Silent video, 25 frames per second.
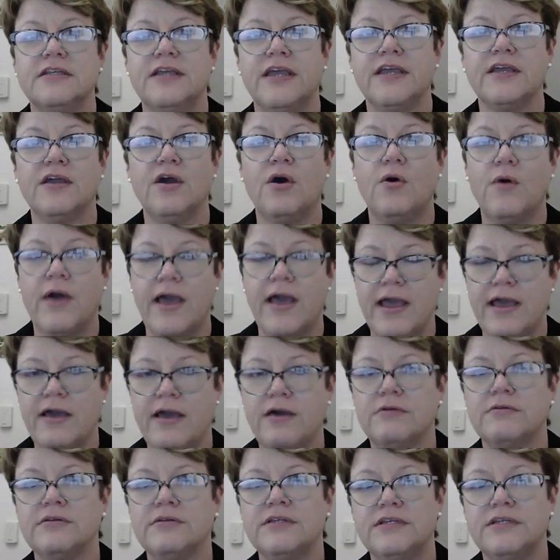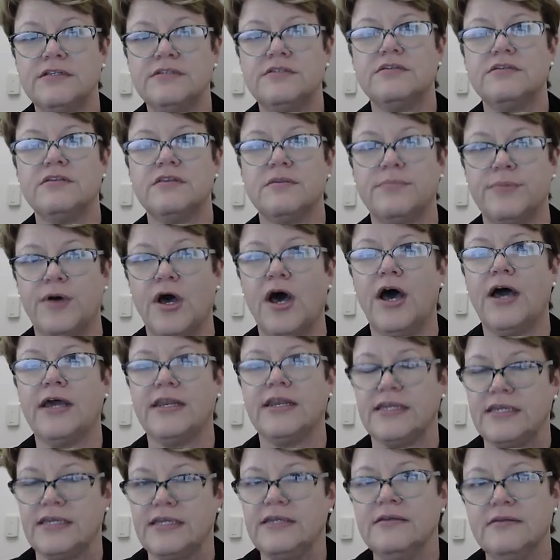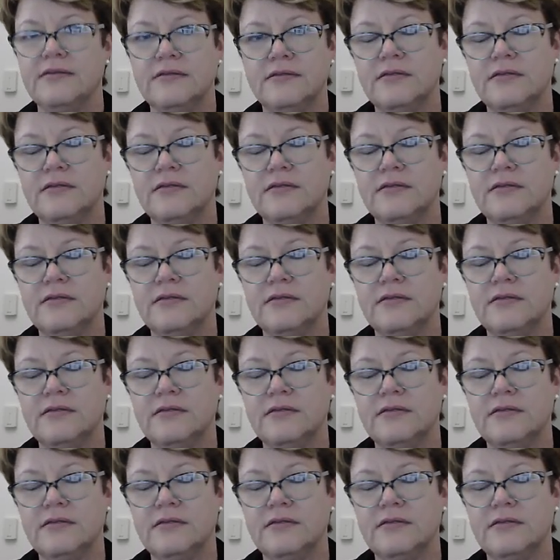and go out into the body